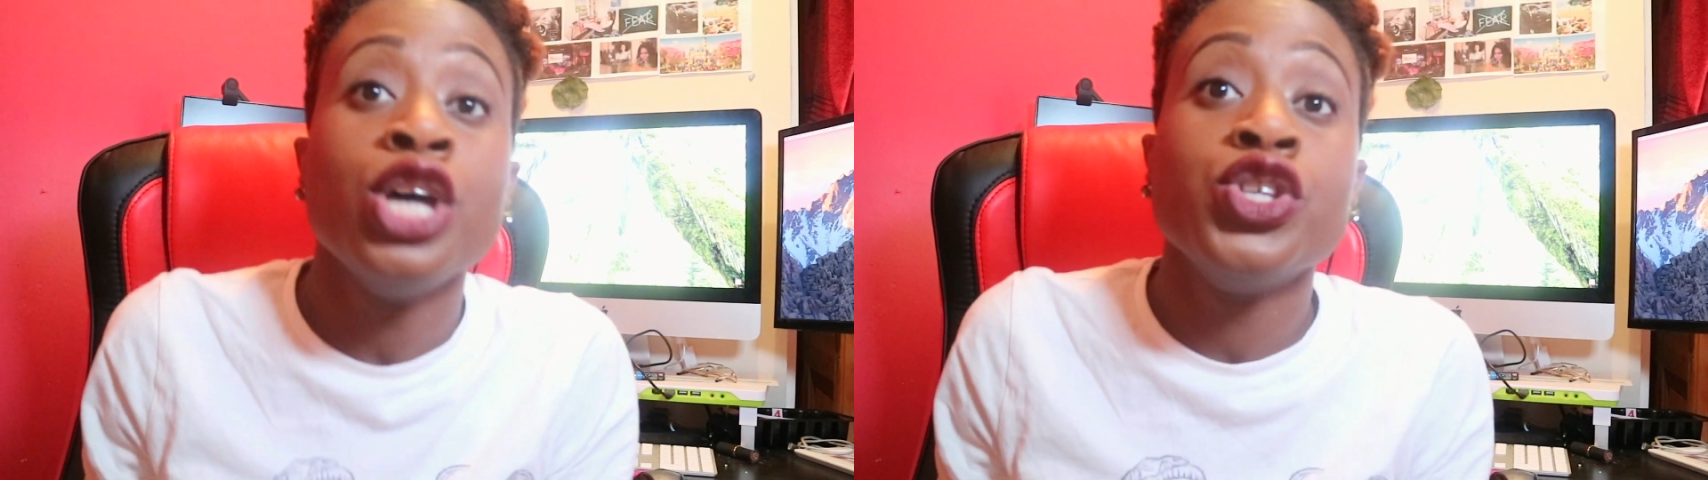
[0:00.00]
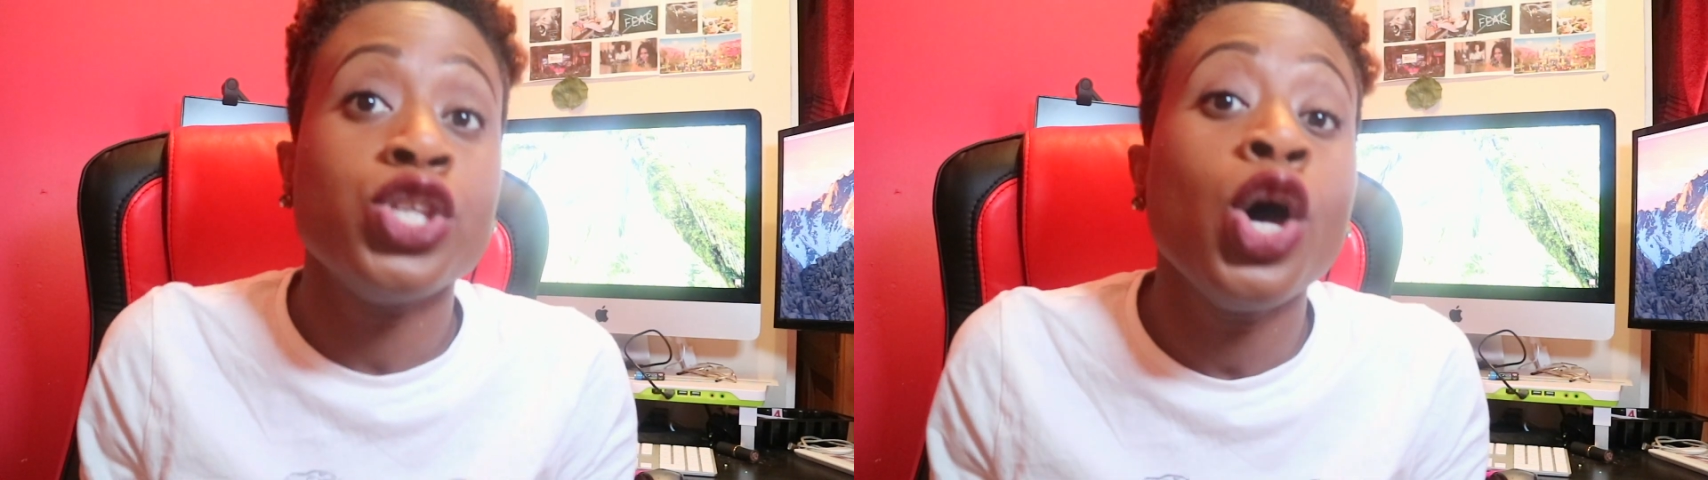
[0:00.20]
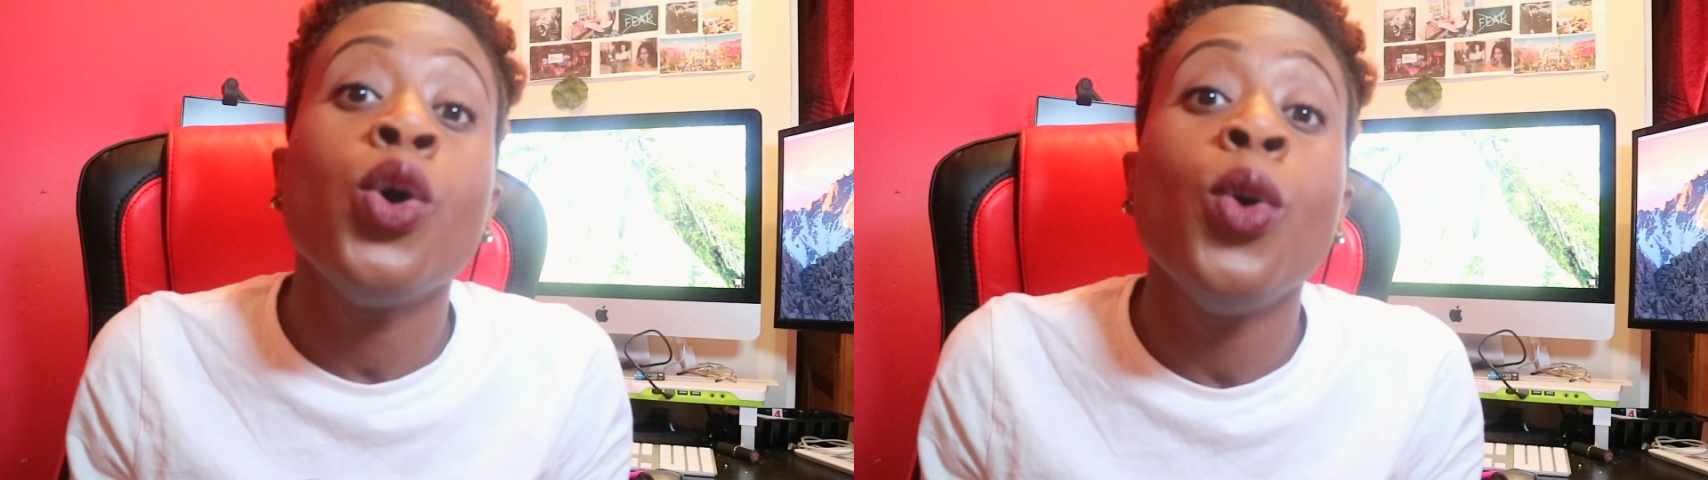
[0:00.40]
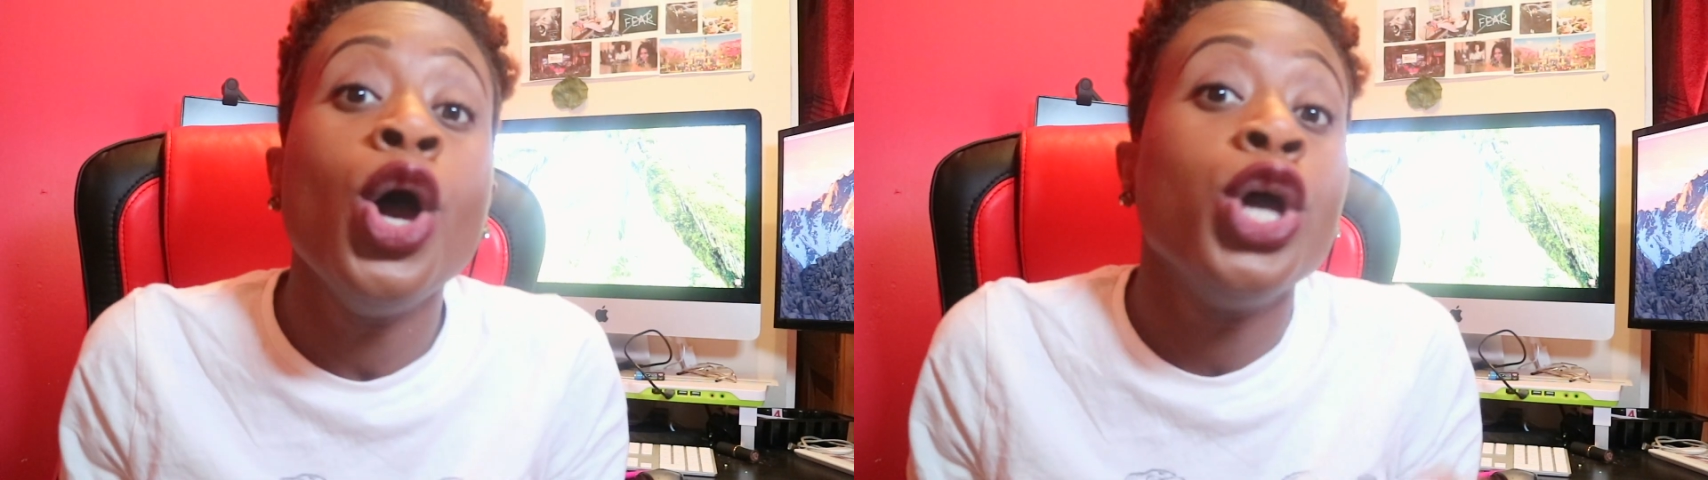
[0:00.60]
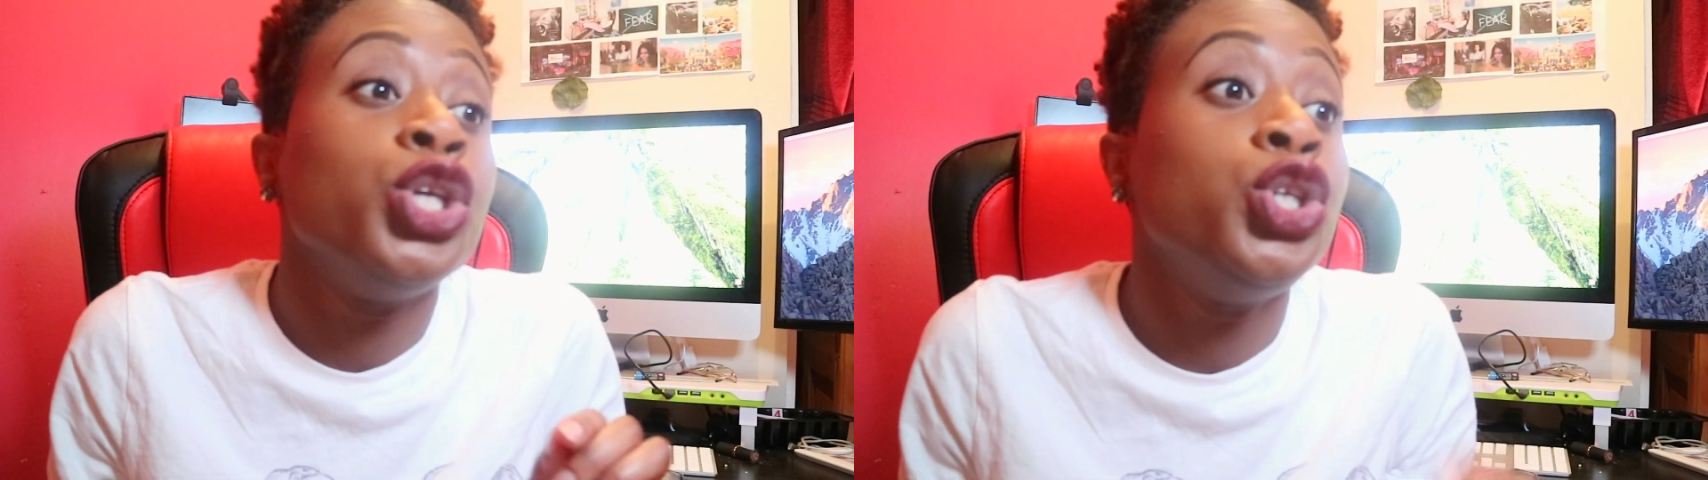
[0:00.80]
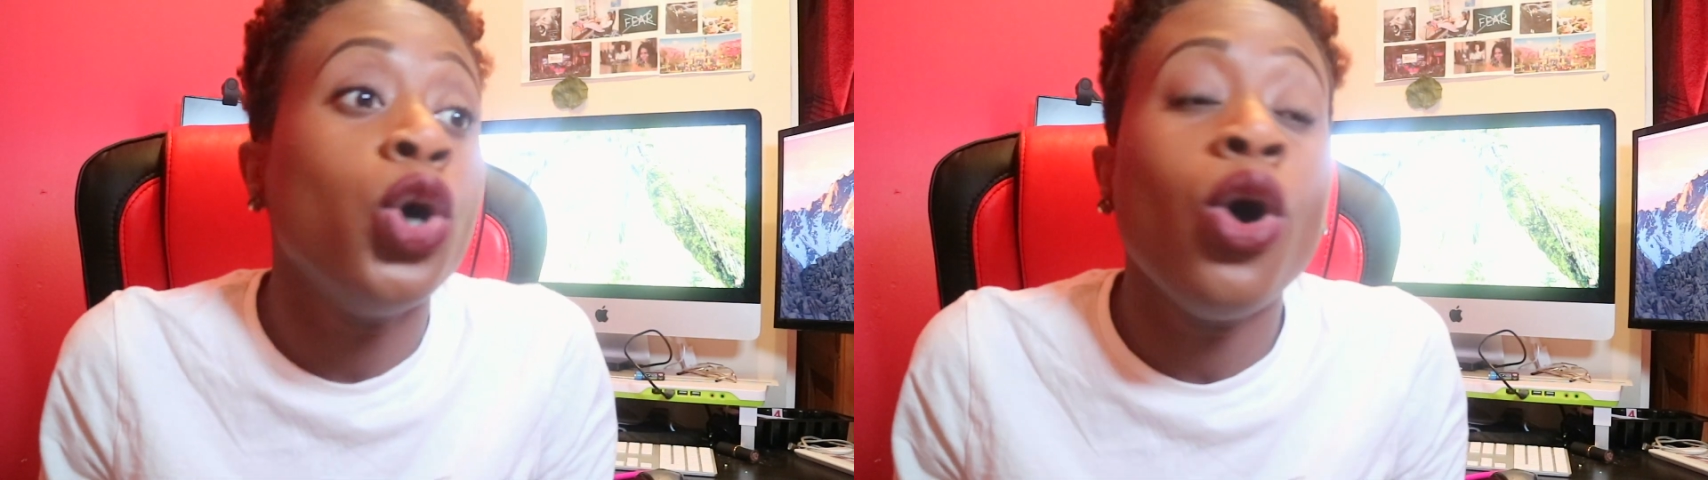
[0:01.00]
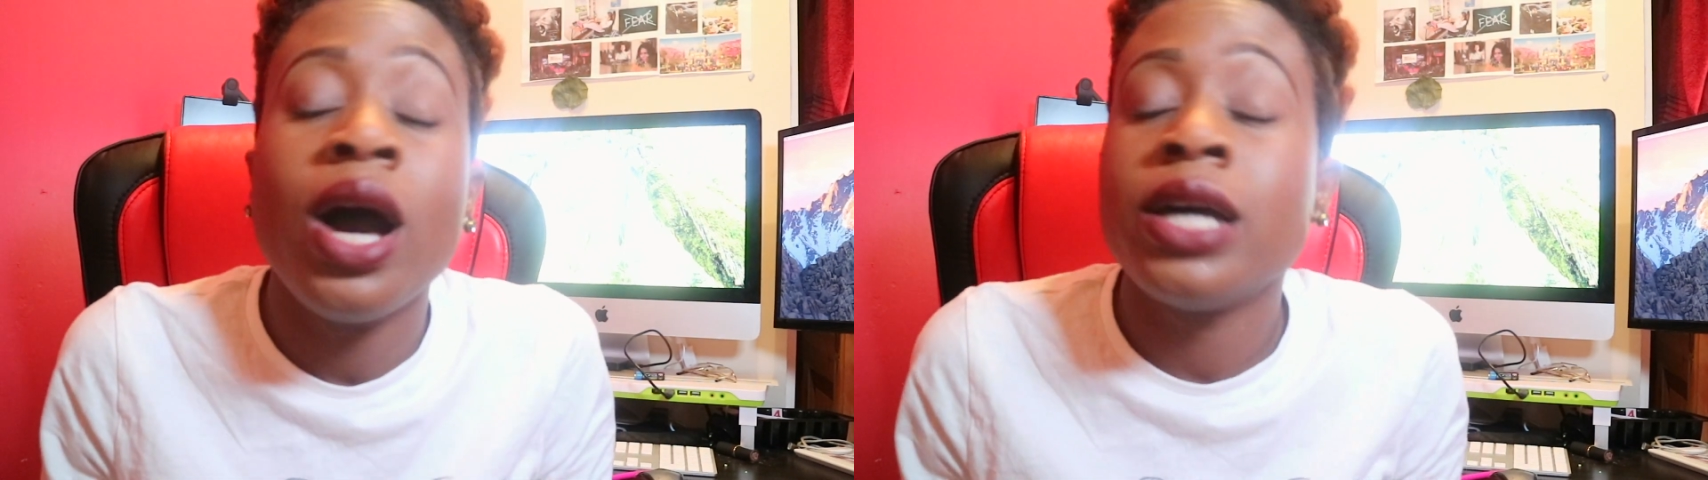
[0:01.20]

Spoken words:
So your